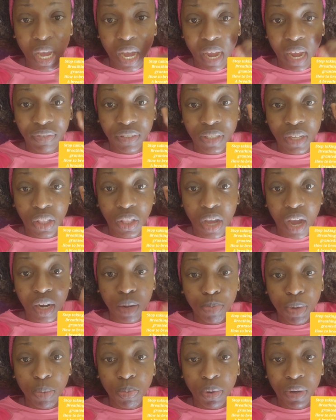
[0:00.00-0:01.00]
I've seen a lot
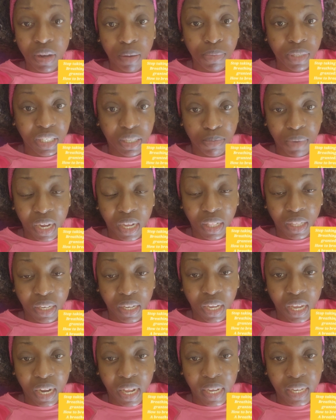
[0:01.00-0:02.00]
of people come into my
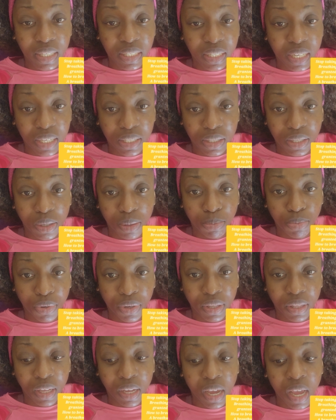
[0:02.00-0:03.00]
clinic and I assess their
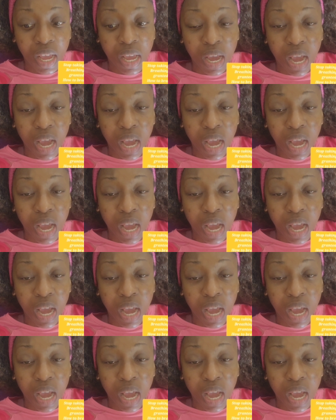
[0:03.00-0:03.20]
breathing.